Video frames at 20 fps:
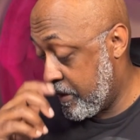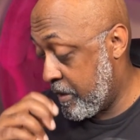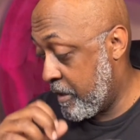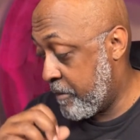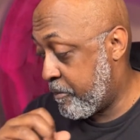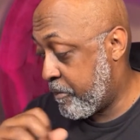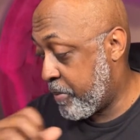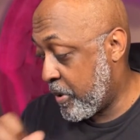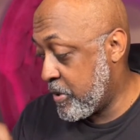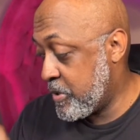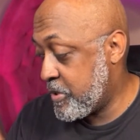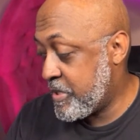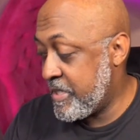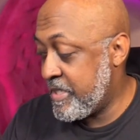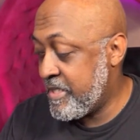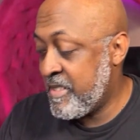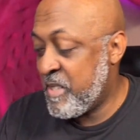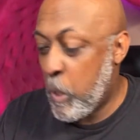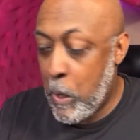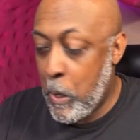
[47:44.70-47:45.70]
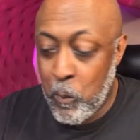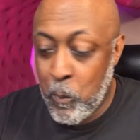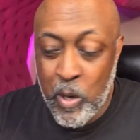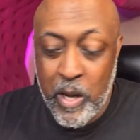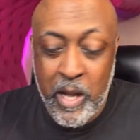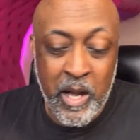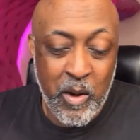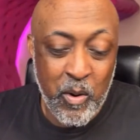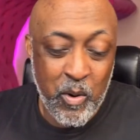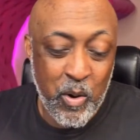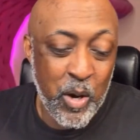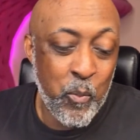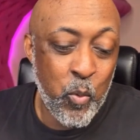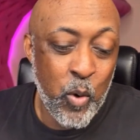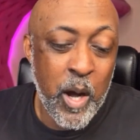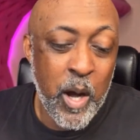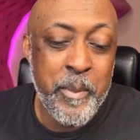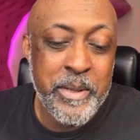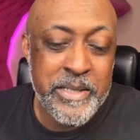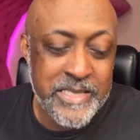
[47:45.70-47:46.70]
person, a
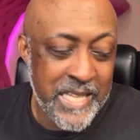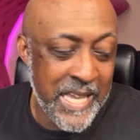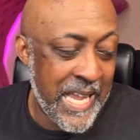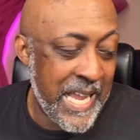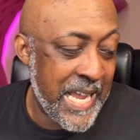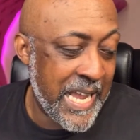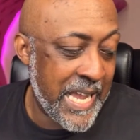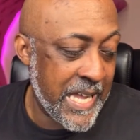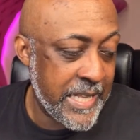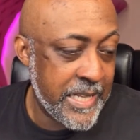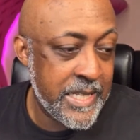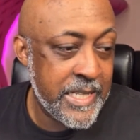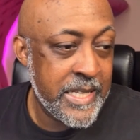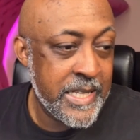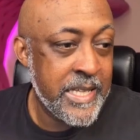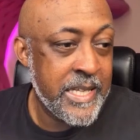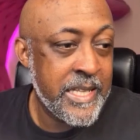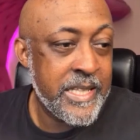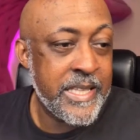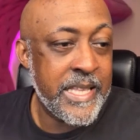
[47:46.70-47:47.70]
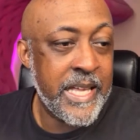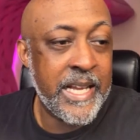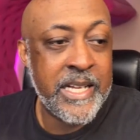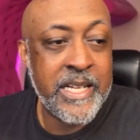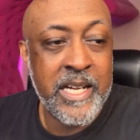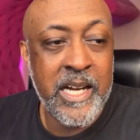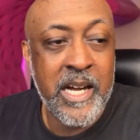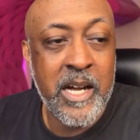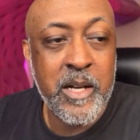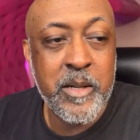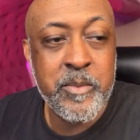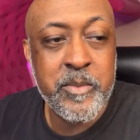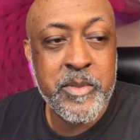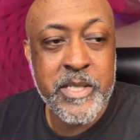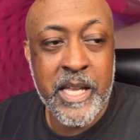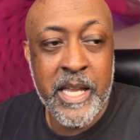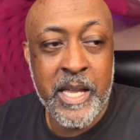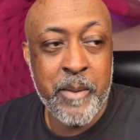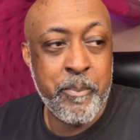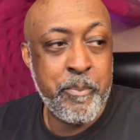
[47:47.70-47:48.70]
woman's hand that comes
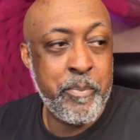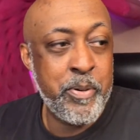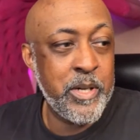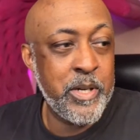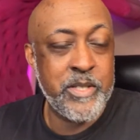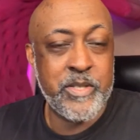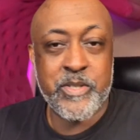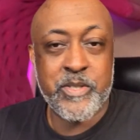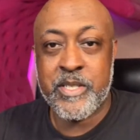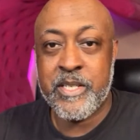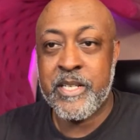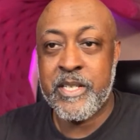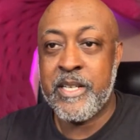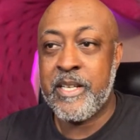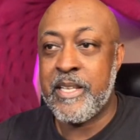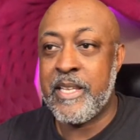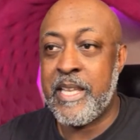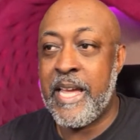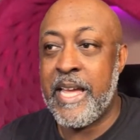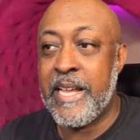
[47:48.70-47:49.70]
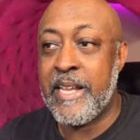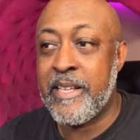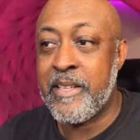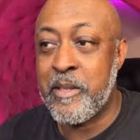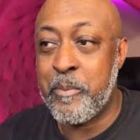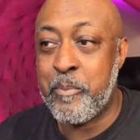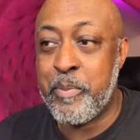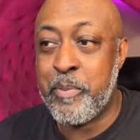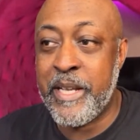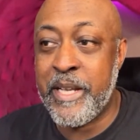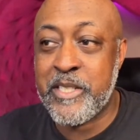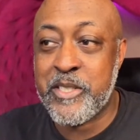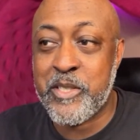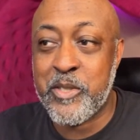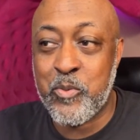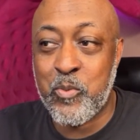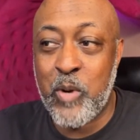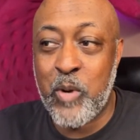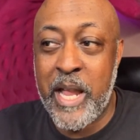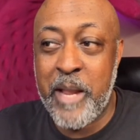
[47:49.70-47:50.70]
and puts like the picture
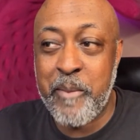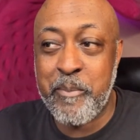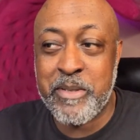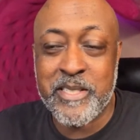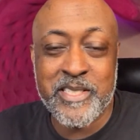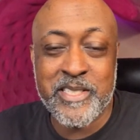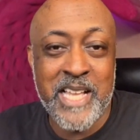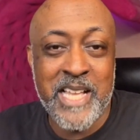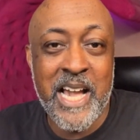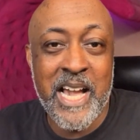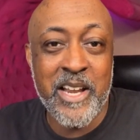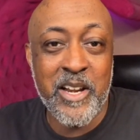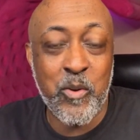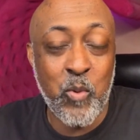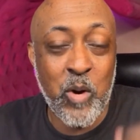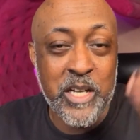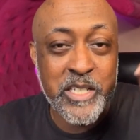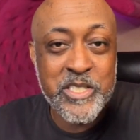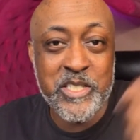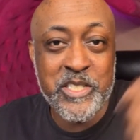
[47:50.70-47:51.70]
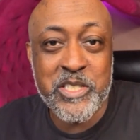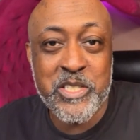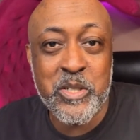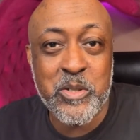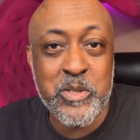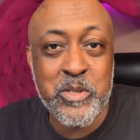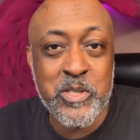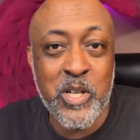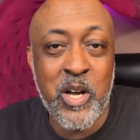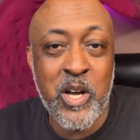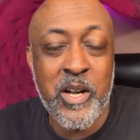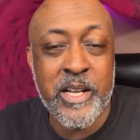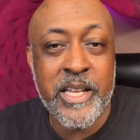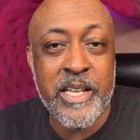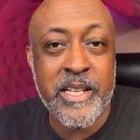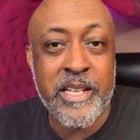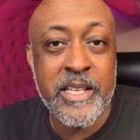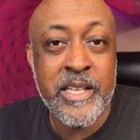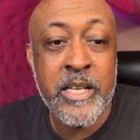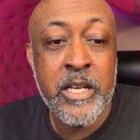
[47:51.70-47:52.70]
right beside her while she's still talking.
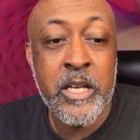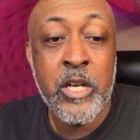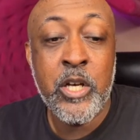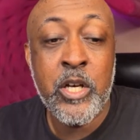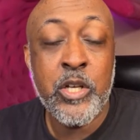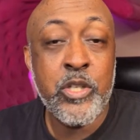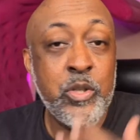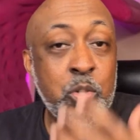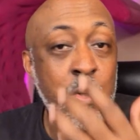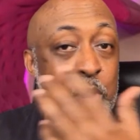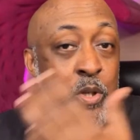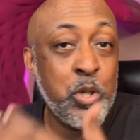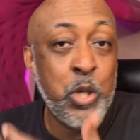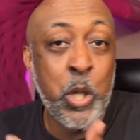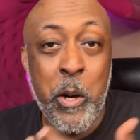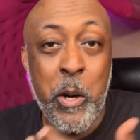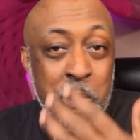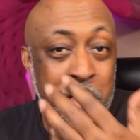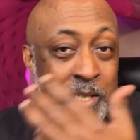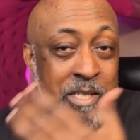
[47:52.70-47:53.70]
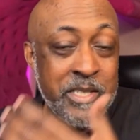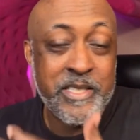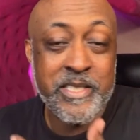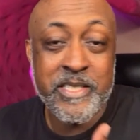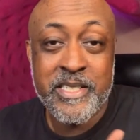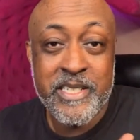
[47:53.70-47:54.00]
You'll notice